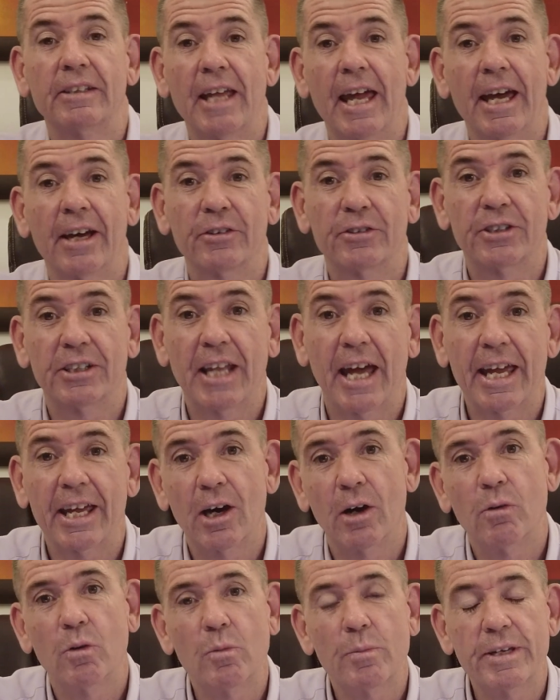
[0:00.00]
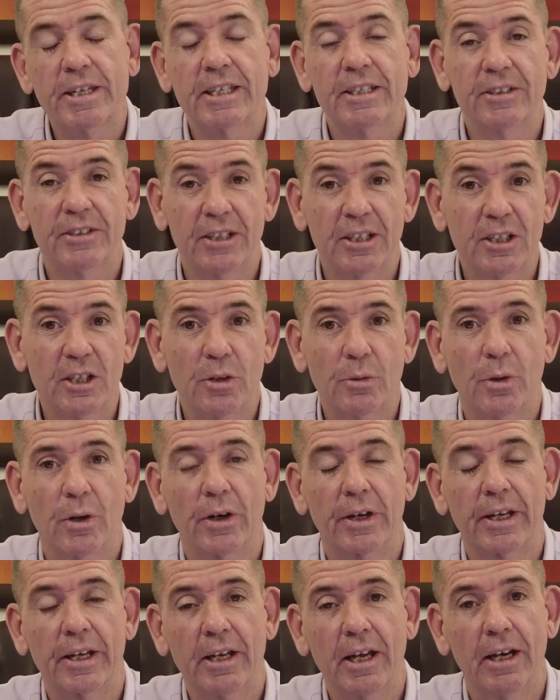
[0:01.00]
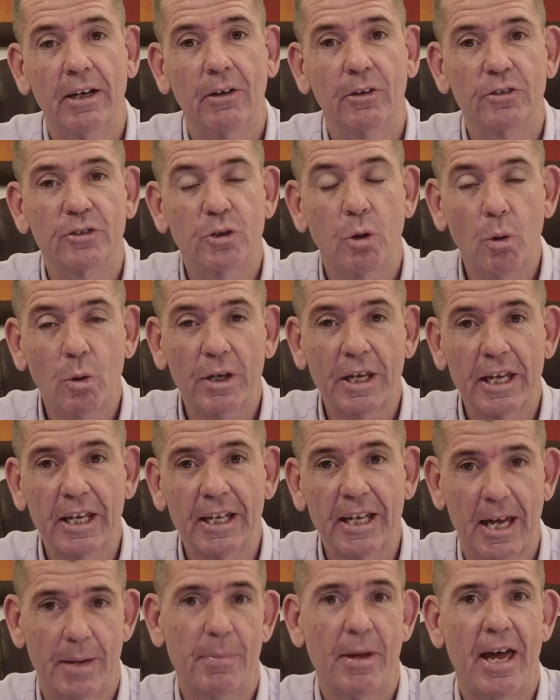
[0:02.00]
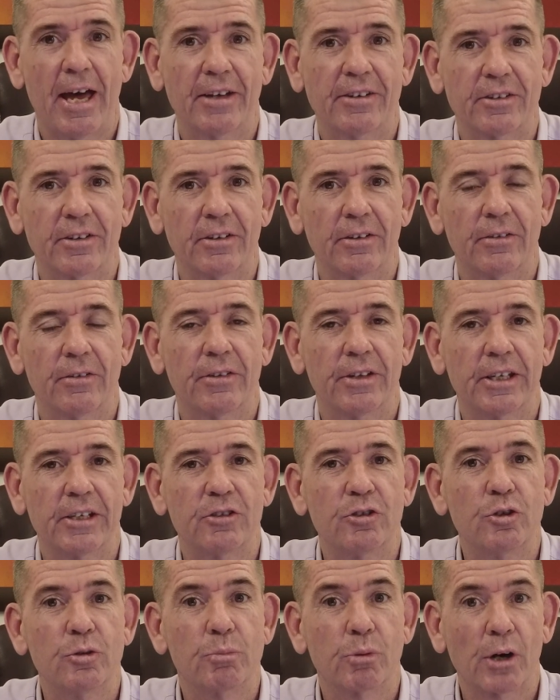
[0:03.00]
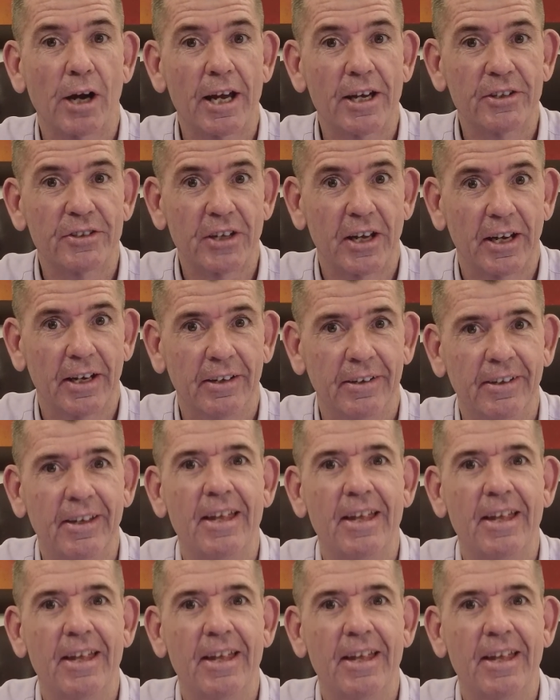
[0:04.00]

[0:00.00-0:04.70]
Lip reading: Now, today I will be continuing talking about the new browser.